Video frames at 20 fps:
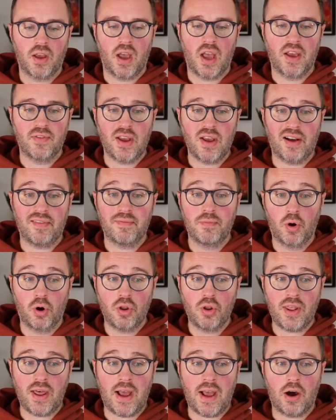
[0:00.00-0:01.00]
If you have more
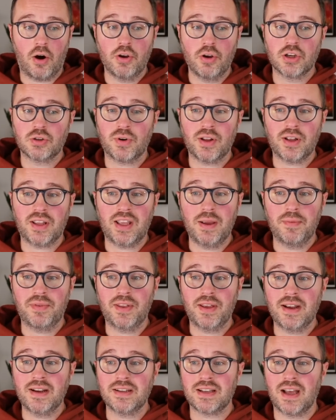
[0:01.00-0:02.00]
than that, or you just want to keep
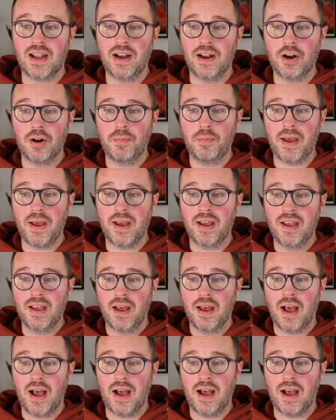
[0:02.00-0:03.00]
things a little bit
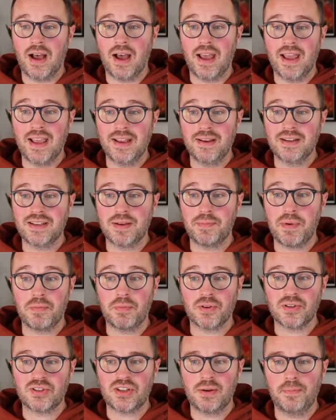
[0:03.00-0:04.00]
easy, a bit
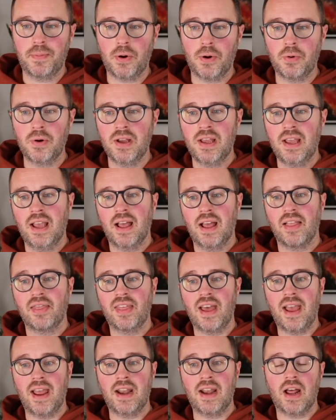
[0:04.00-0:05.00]
more simple,
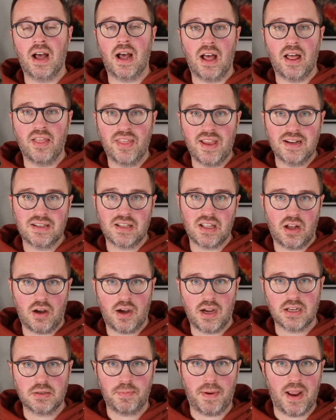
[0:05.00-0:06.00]
then these are the
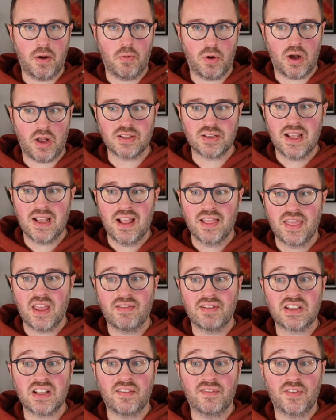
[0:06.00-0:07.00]
highest paying ones.
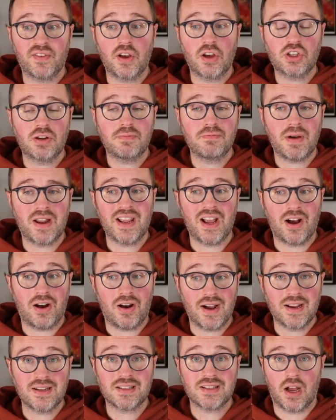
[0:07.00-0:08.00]
There is that Virgin Money
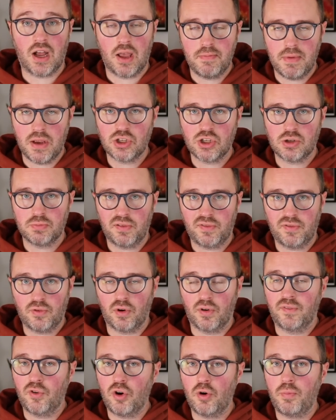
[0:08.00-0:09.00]
ISA I mentioned
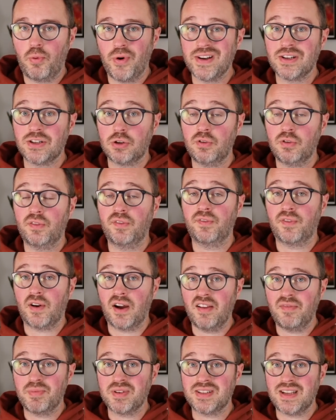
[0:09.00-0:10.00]
before,
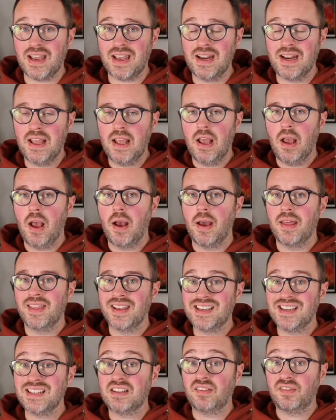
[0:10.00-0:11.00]
4.25%.
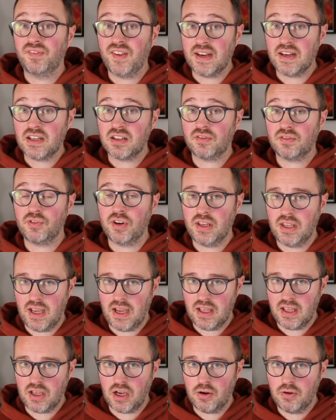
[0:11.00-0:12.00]
This is fixed for a
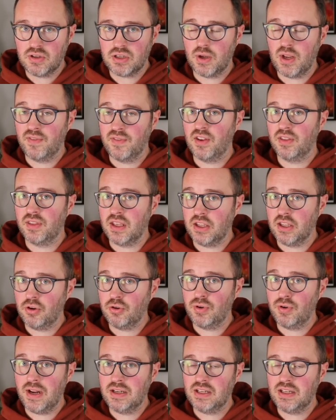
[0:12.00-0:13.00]
year though. So if you think you'll
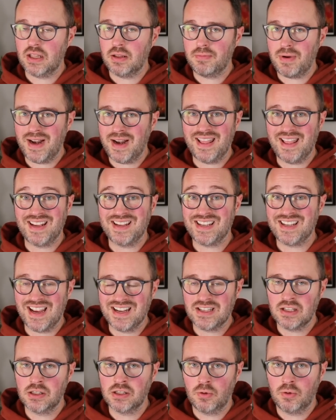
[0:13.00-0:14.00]
need to get the money, this
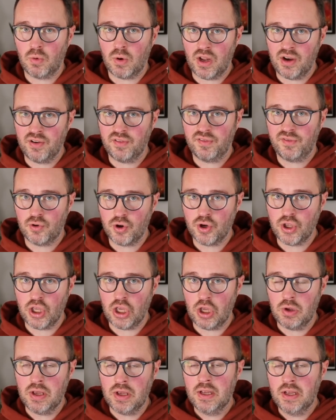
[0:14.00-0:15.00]
isn't the one for
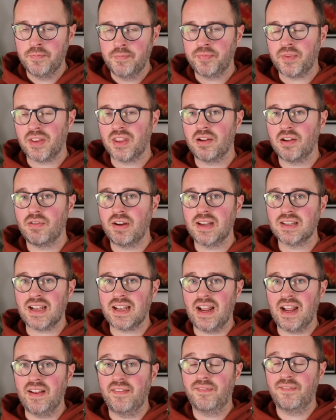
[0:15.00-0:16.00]
you. There is
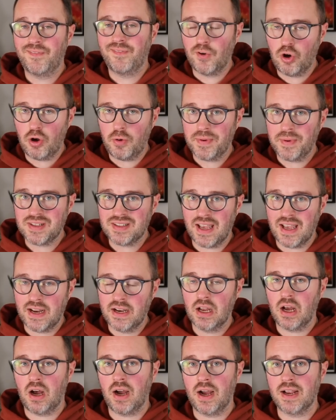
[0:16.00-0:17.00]
a 4%
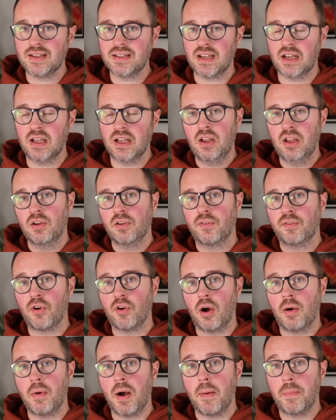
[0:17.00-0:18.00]
ISA
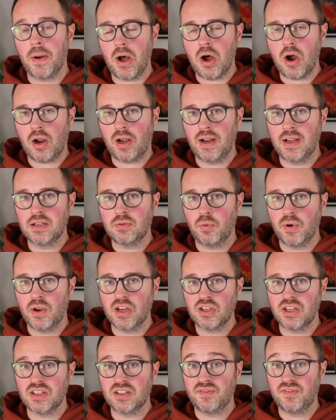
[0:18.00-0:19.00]
from Barclays,
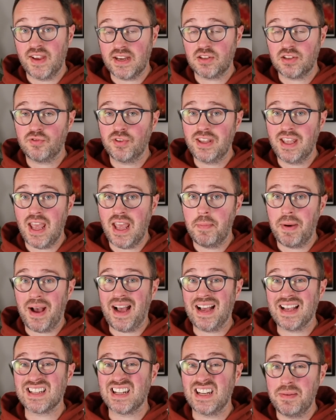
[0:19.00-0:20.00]
which is fixed for a year, but
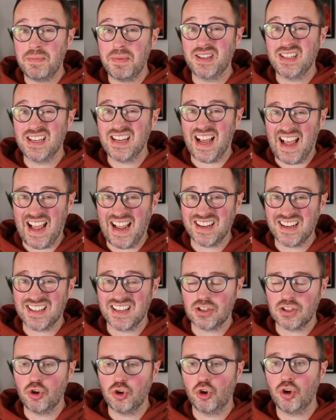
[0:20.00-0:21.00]
has limited
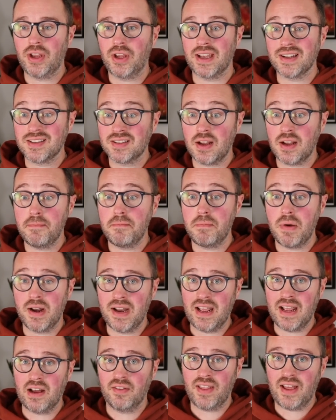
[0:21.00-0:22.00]
access. So you could get some
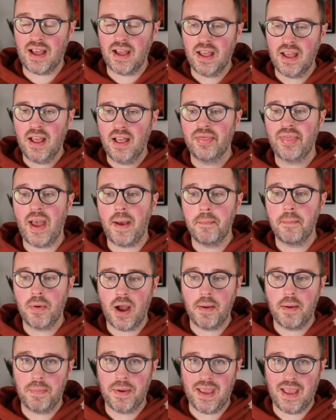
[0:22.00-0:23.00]
money out of that. That
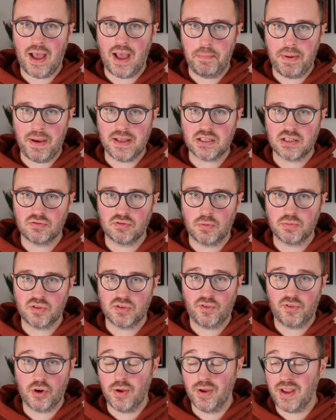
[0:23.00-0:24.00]
might be a better
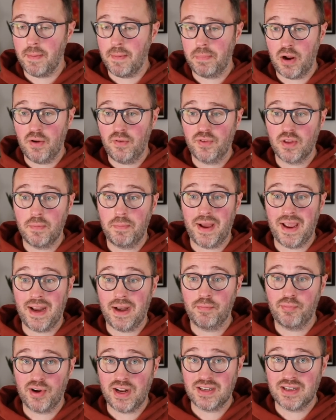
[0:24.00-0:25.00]
option for you. Again, both of them
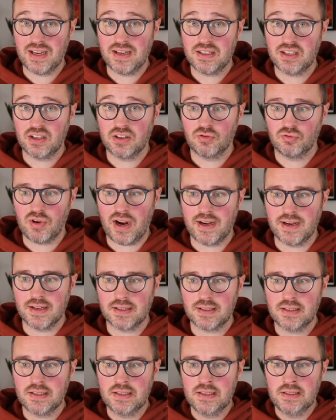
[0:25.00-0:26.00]
paying pretty decent
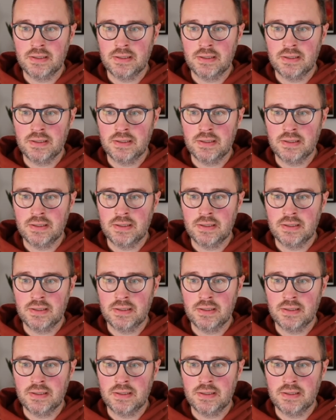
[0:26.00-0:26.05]
rates.